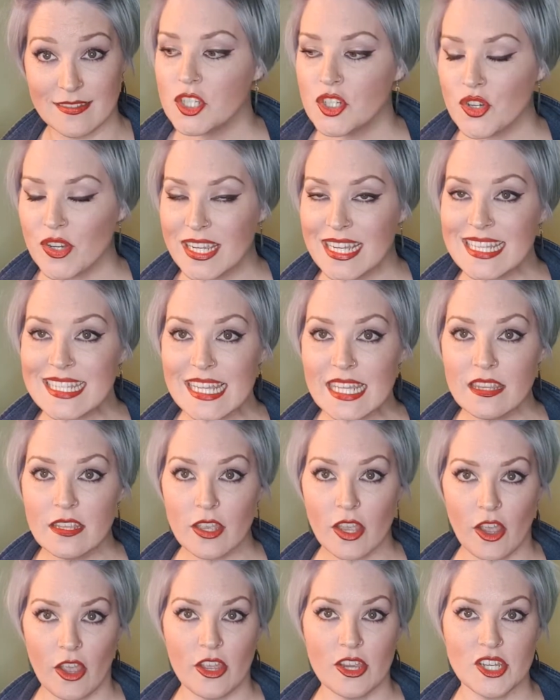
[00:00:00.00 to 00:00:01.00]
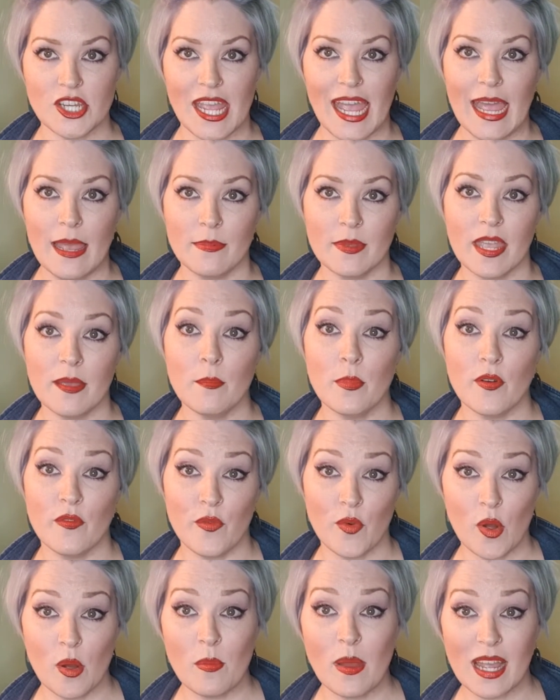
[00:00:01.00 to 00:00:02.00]
Triggers in the Coach app can
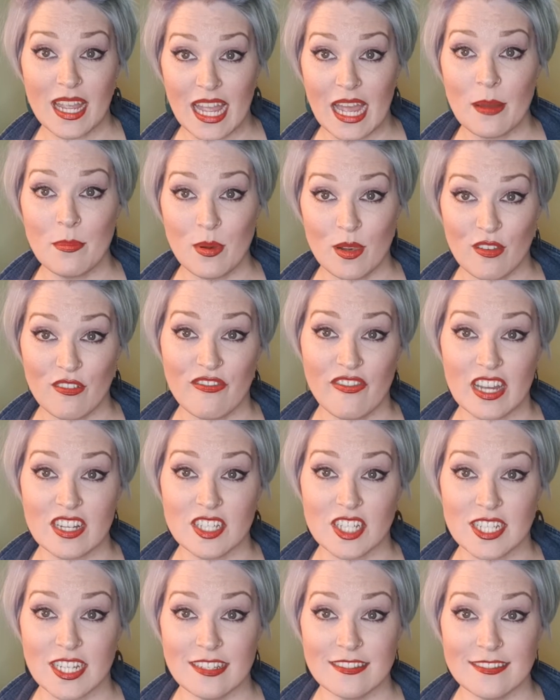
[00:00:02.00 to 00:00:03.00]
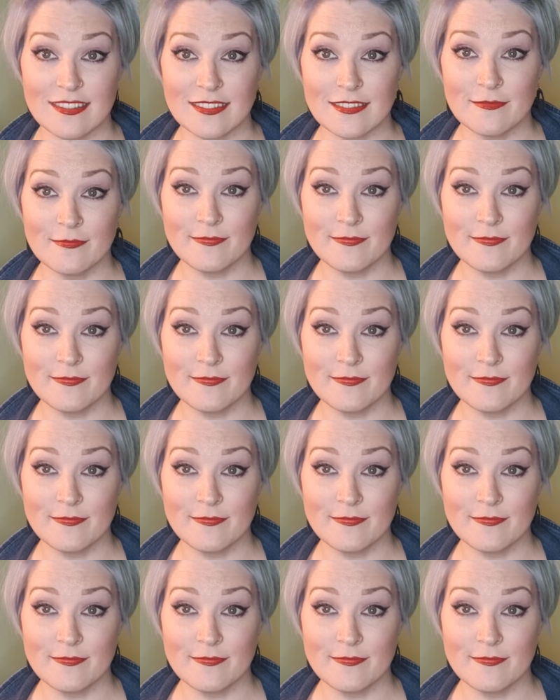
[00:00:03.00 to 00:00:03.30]
perform a couple of functions.